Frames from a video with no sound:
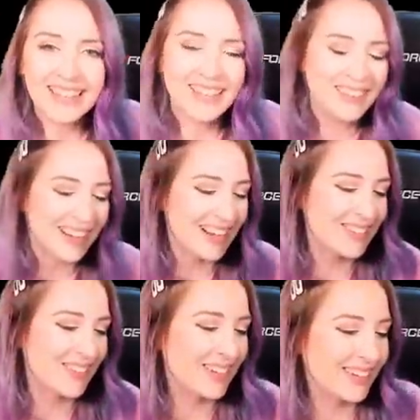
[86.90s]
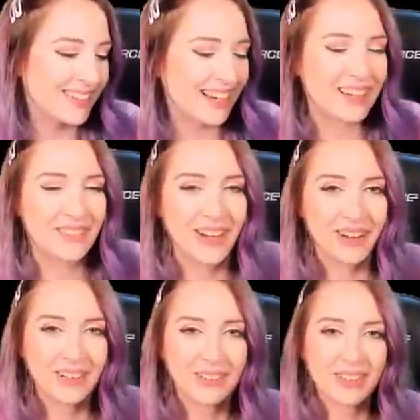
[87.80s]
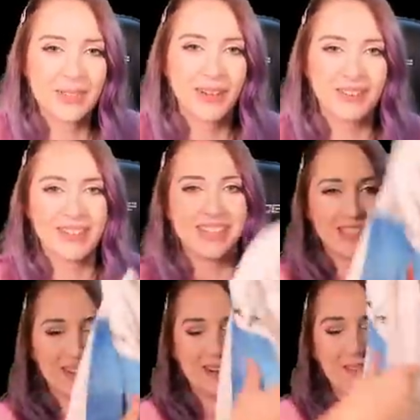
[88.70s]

you guys for tagging me all over Twitter and Instagram